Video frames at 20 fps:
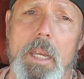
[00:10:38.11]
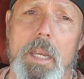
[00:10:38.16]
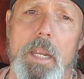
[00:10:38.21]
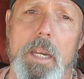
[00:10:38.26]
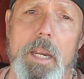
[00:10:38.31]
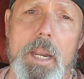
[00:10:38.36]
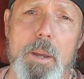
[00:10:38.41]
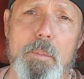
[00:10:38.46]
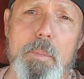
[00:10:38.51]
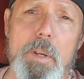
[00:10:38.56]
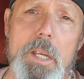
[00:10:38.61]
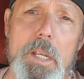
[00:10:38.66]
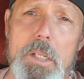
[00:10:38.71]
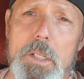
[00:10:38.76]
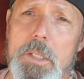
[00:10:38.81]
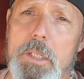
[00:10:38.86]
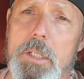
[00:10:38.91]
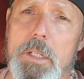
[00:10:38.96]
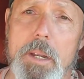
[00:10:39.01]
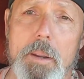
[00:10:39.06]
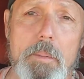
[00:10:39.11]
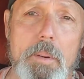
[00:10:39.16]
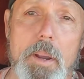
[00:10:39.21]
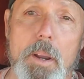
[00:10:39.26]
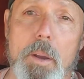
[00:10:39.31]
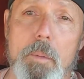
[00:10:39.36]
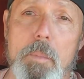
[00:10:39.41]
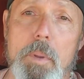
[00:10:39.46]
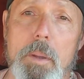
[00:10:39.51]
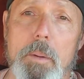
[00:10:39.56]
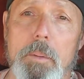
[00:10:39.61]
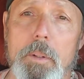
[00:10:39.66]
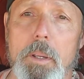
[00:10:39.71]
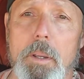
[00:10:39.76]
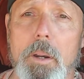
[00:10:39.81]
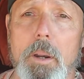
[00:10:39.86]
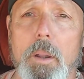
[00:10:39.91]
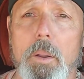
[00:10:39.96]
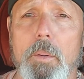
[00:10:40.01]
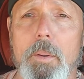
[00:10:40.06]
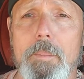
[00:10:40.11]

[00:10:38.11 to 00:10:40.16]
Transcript: and that means that I'm not going to be able to get all